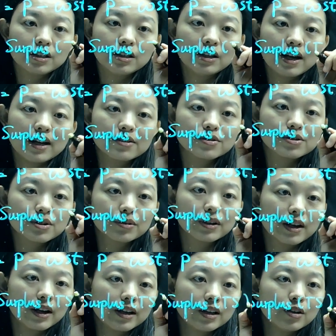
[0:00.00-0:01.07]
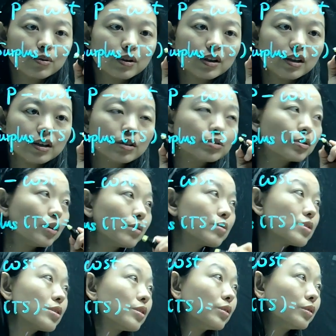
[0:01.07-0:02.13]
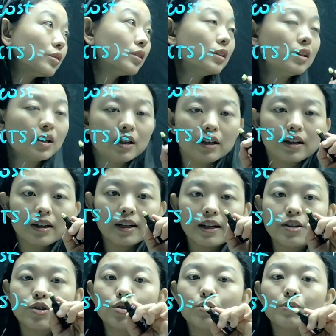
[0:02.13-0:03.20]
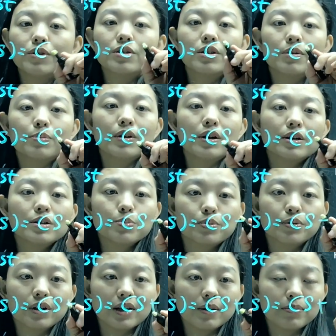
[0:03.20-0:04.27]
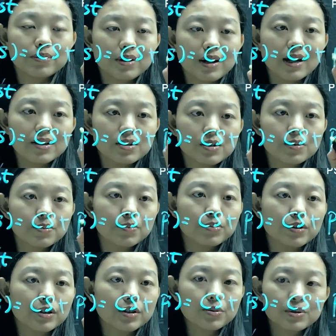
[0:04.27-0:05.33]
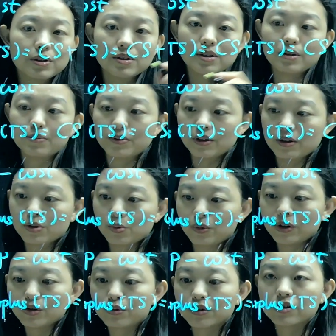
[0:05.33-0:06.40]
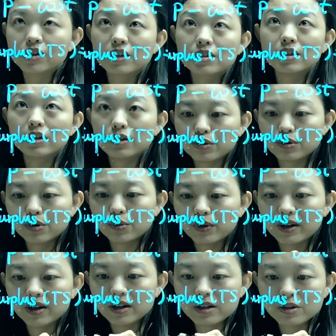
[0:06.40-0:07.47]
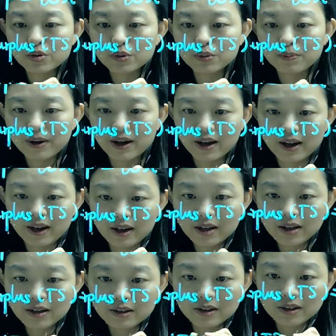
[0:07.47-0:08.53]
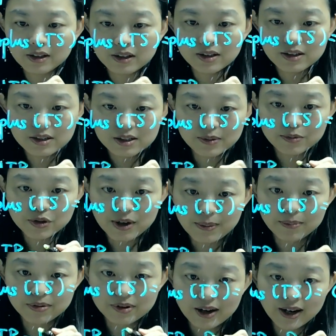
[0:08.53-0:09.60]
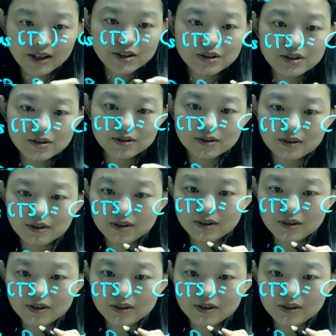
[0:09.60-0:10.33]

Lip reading: TS, okay, it will equal to consumer surplus plus producer surplus, which will just equal willingness to pay subtract price